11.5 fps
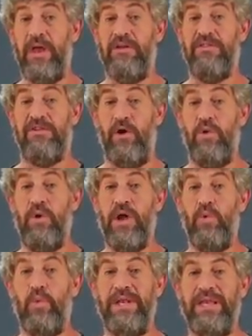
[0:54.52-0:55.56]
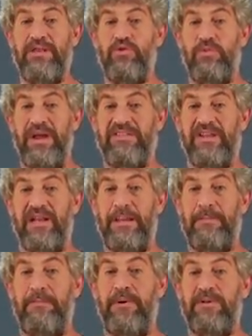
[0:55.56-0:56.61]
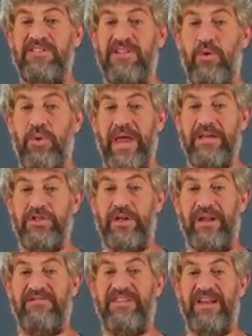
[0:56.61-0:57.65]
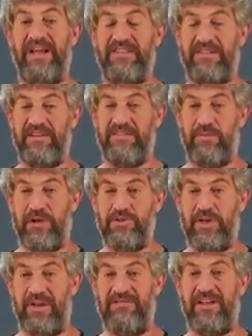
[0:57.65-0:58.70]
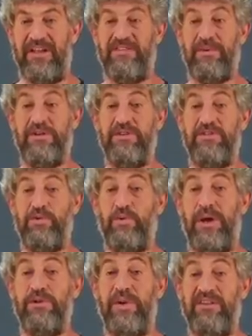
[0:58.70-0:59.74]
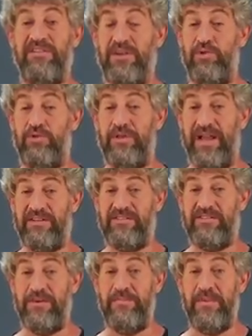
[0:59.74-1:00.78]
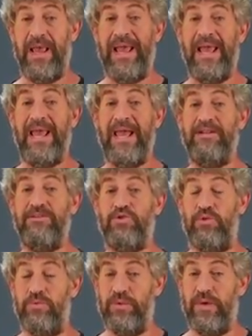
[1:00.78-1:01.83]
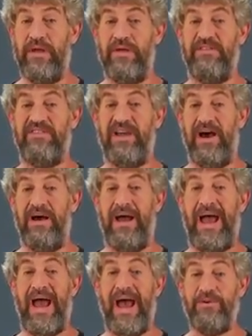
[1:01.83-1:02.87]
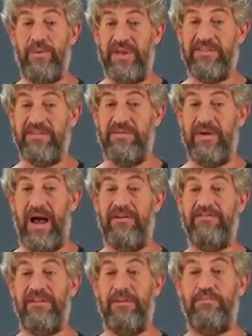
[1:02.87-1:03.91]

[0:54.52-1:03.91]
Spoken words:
So we need to basically put the location of the next instruction, of the instruction that we want to execute next, into the address of the